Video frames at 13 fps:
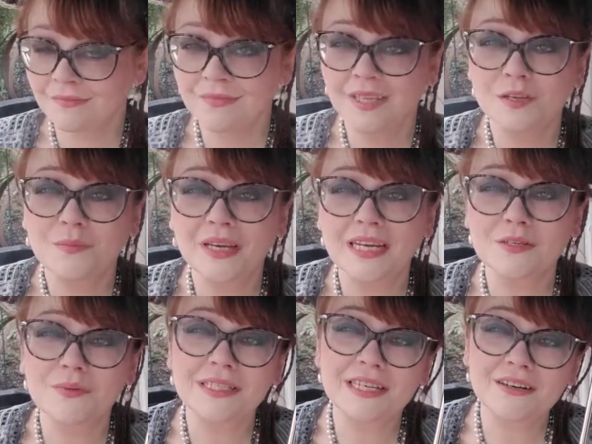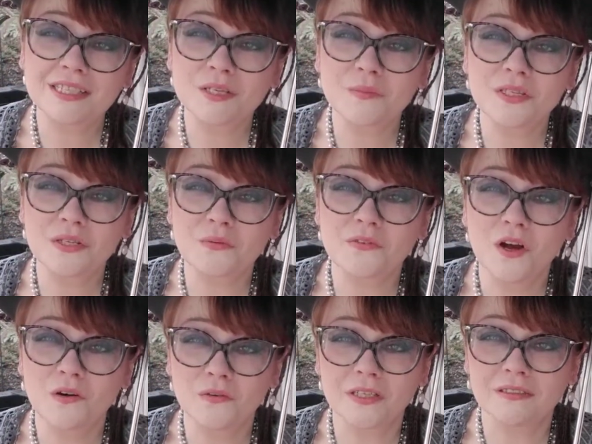Oh my gosh, my cigarette's almost
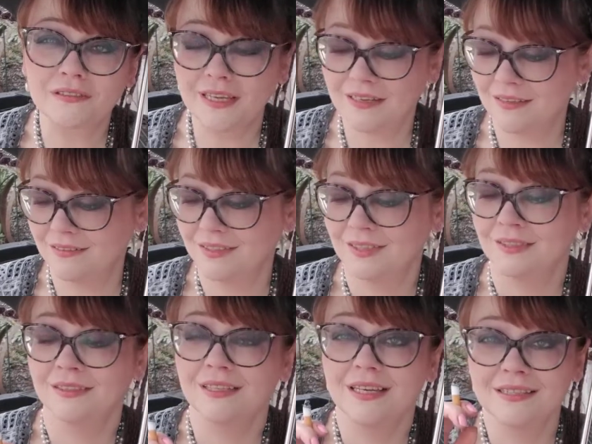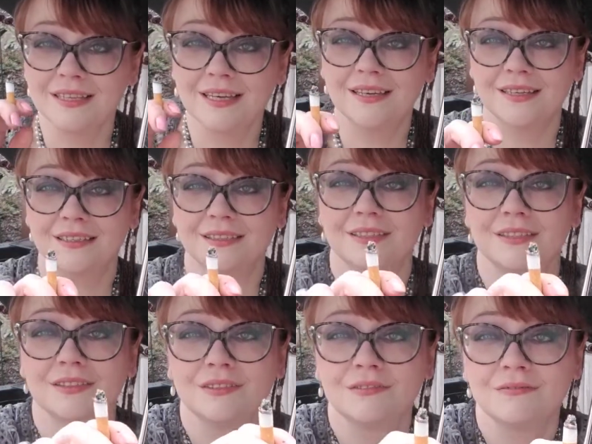over. Like, it's like,
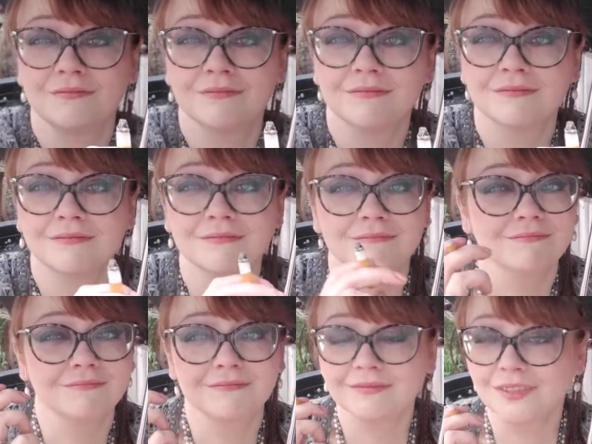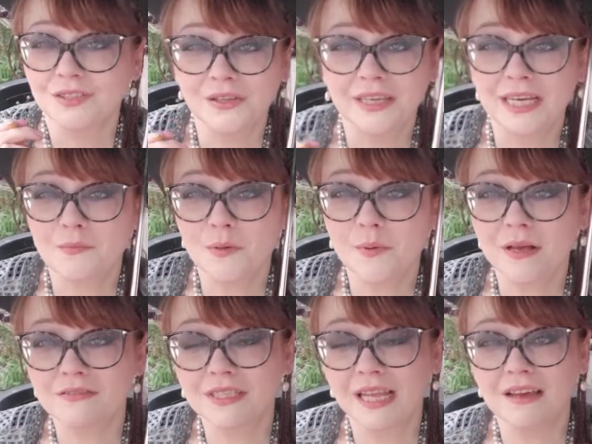there's only a couple
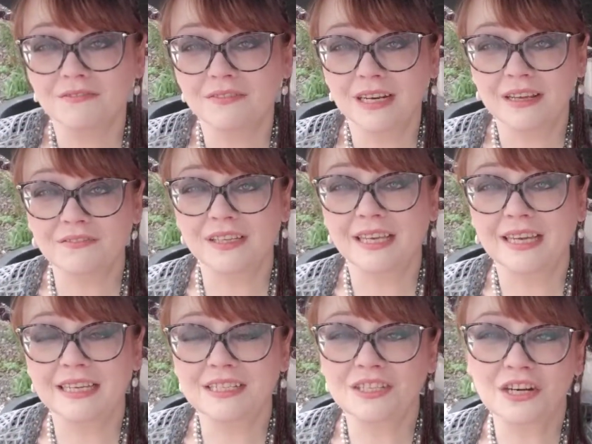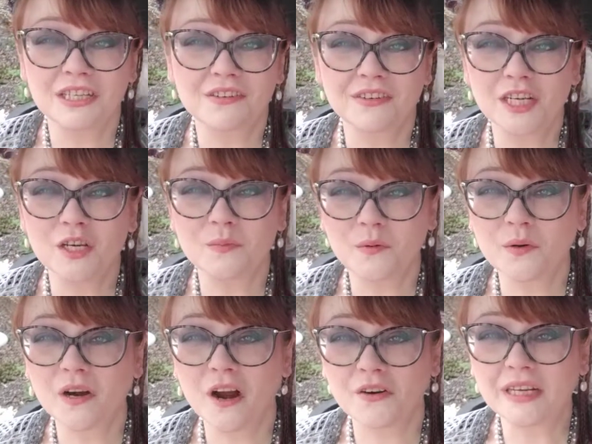puffs left, and I feel like they just started the video, but
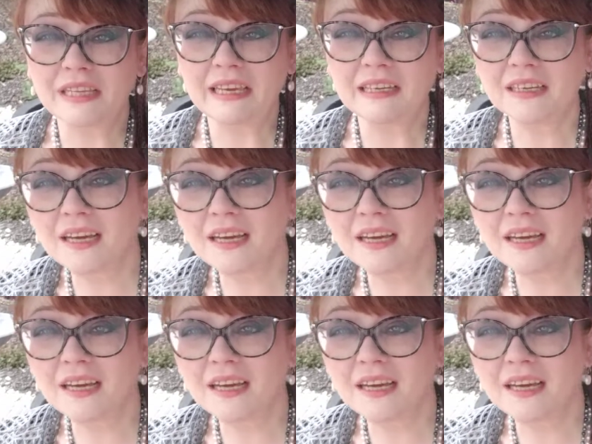we're already like,